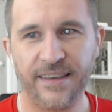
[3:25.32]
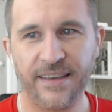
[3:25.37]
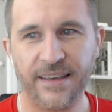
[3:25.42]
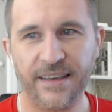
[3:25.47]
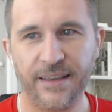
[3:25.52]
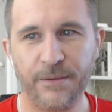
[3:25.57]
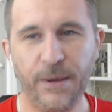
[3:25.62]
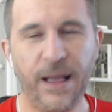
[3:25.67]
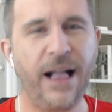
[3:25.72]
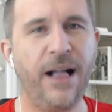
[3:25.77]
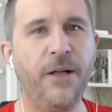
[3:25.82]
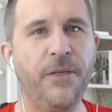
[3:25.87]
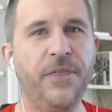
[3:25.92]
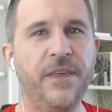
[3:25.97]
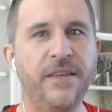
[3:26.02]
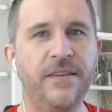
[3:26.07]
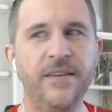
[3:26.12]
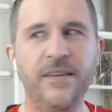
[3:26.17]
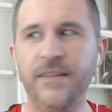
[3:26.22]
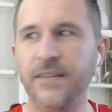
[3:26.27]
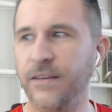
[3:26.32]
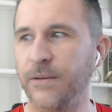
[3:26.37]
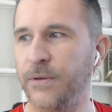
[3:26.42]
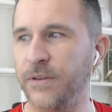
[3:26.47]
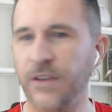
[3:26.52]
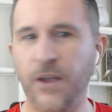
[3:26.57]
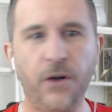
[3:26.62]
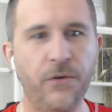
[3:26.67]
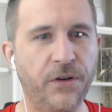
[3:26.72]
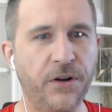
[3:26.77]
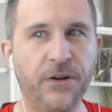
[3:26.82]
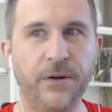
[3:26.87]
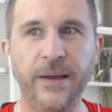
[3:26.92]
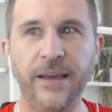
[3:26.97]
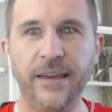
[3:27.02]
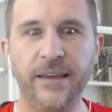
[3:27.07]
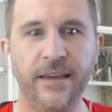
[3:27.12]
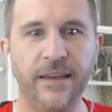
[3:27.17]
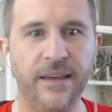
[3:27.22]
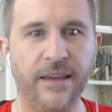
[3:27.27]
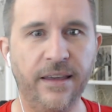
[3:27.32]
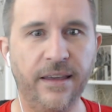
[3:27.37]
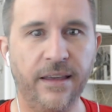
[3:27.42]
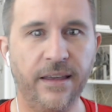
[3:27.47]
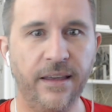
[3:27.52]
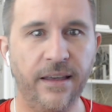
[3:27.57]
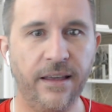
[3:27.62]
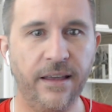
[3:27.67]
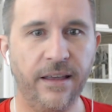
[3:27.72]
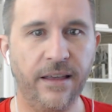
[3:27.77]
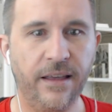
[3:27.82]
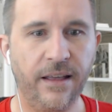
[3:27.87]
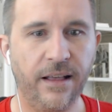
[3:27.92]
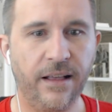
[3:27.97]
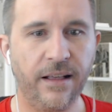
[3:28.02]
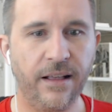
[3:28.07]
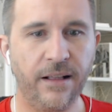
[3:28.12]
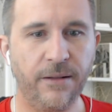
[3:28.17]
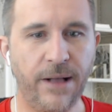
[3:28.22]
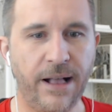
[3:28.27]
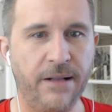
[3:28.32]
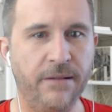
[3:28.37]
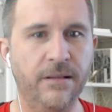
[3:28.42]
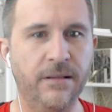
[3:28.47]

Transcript: Wow, this is, was over quick. Wow.